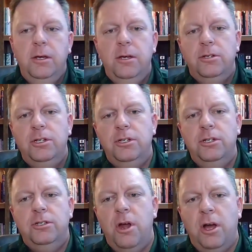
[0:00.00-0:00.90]
She
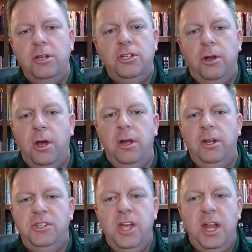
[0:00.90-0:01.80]
just
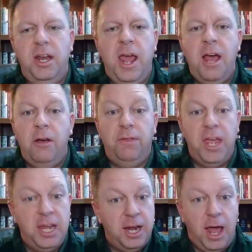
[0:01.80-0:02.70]
nonchalantly set it down
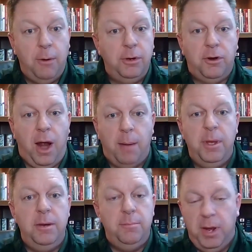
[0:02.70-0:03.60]
thinking I would grab
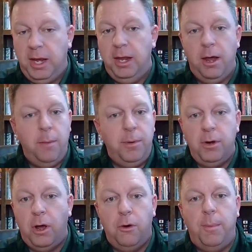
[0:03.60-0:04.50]
it, pick it up, and
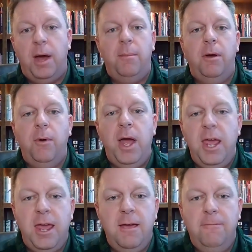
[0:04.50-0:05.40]
go about my
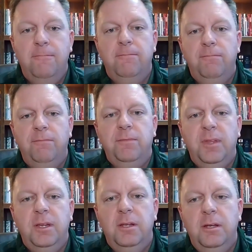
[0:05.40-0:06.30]
way.
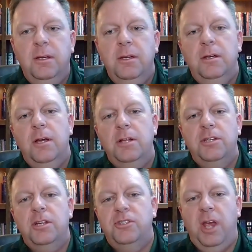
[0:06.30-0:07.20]
That's
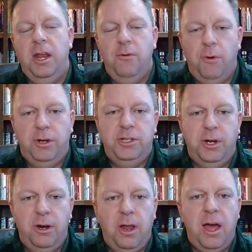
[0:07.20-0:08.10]
how Satan works in
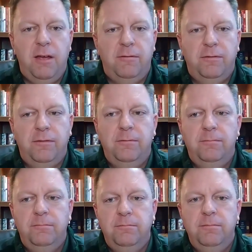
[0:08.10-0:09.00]
our life.
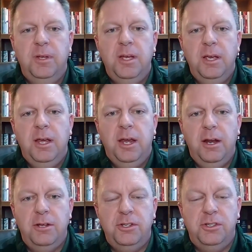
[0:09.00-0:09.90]
He
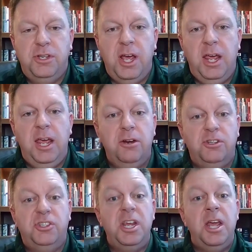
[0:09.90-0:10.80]
doesn't say,
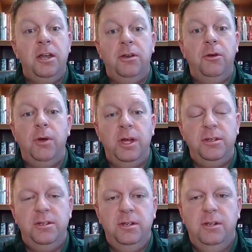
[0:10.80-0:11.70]
here's sin, do it.